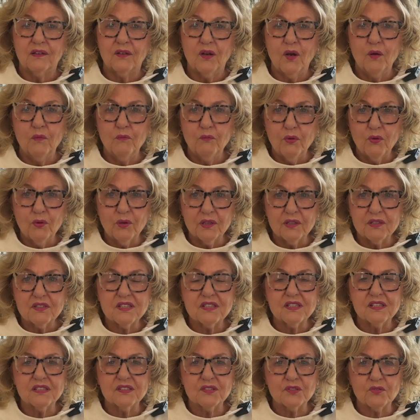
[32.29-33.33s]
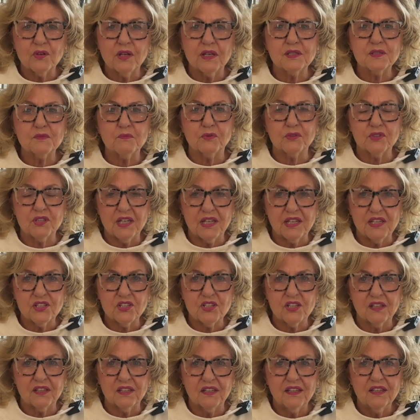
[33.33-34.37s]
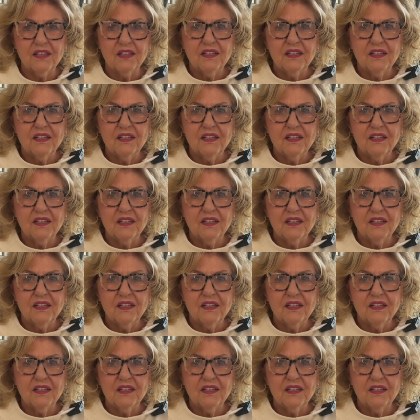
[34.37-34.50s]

HomePorts is transportation.